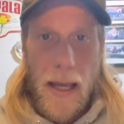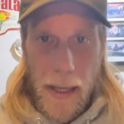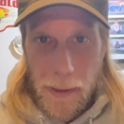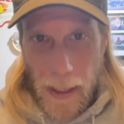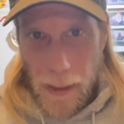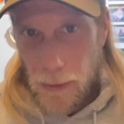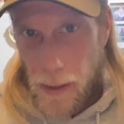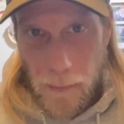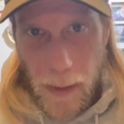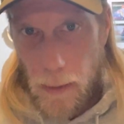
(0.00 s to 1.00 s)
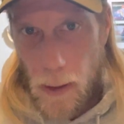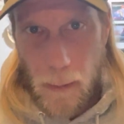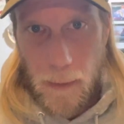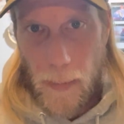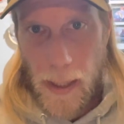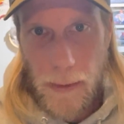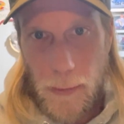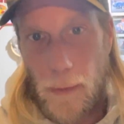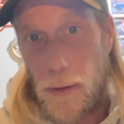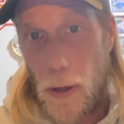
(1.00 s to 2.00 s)
And you got to try to figure it out from there.
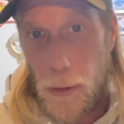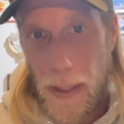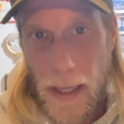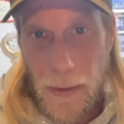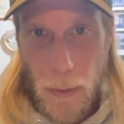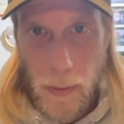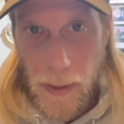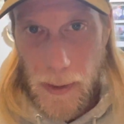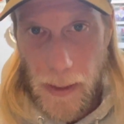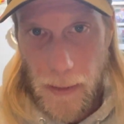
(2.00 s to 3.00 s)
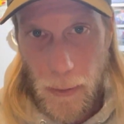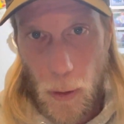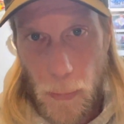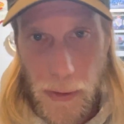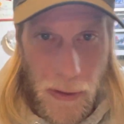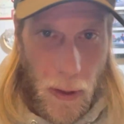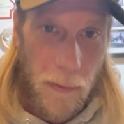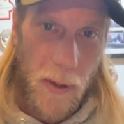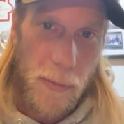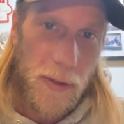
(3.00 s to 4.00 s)
So if you know you can't do these things, don't put yourself
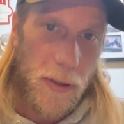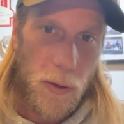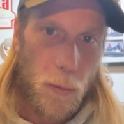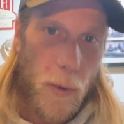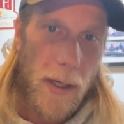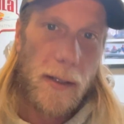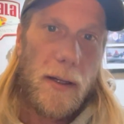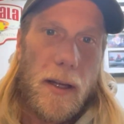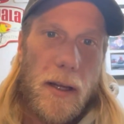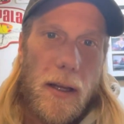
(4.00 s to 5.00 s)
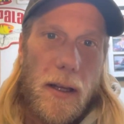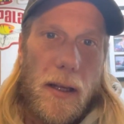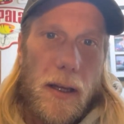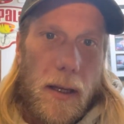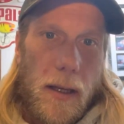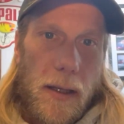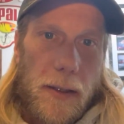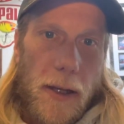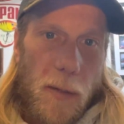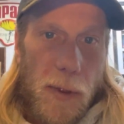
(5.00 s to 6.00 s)
in the position where
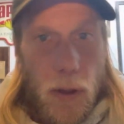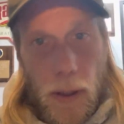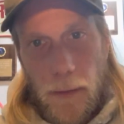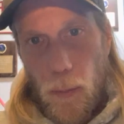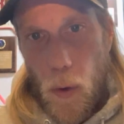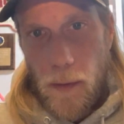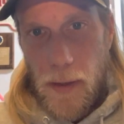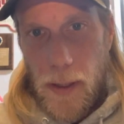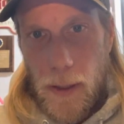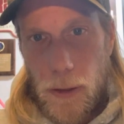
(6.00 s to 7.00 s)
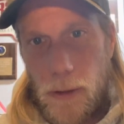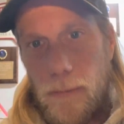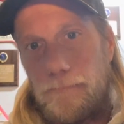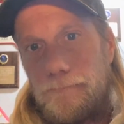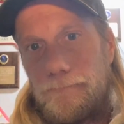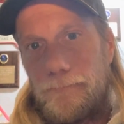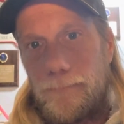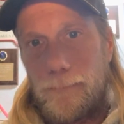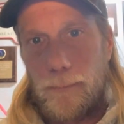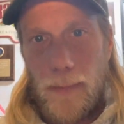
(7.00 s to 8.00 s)
you're going to be looking for more fish
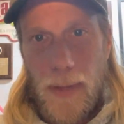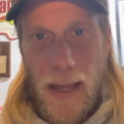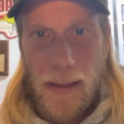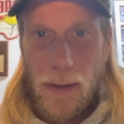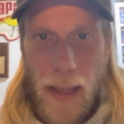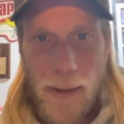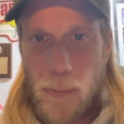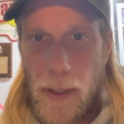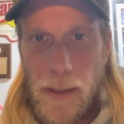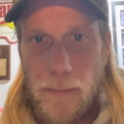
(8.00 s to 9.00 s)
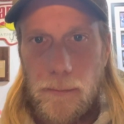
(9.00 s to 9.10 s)
at the last minute.